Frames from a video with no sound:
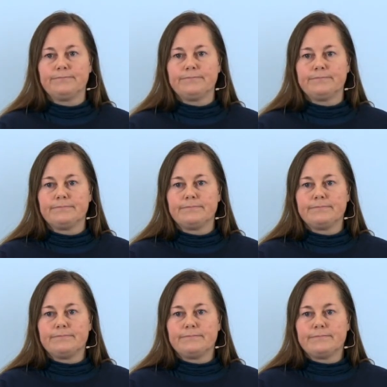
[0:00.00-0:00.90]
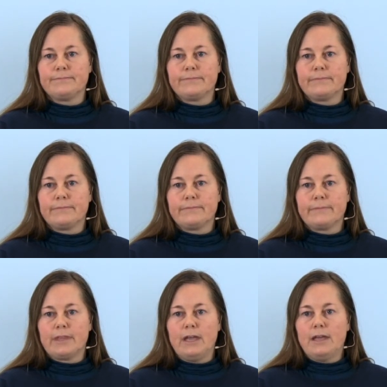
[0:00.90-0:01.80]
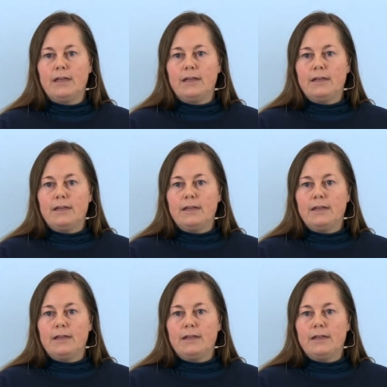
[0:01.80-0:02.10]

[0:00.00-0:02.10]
No one is speaking in this clip.